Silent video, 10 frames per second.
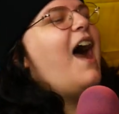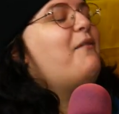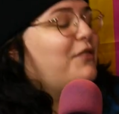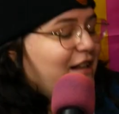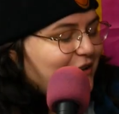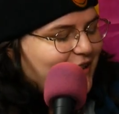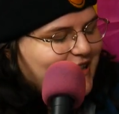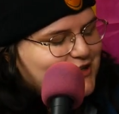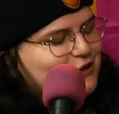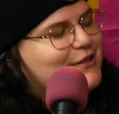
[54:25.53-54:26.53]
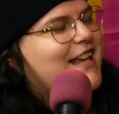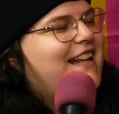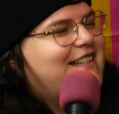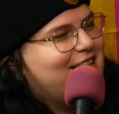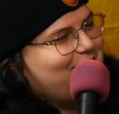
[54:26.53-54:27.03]
I'm literally two
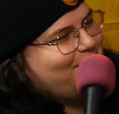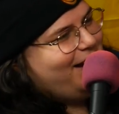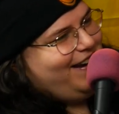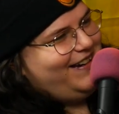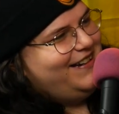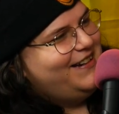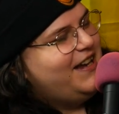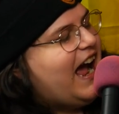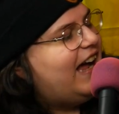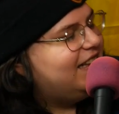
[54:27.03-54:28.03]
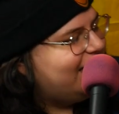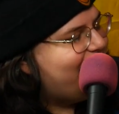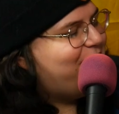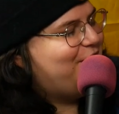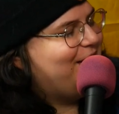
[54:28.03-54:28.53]
sentences away. I
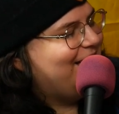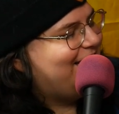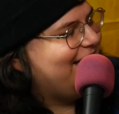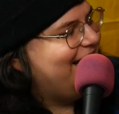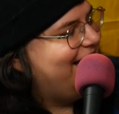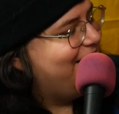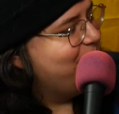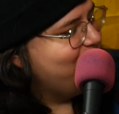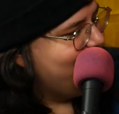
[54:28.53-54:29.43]
love GC.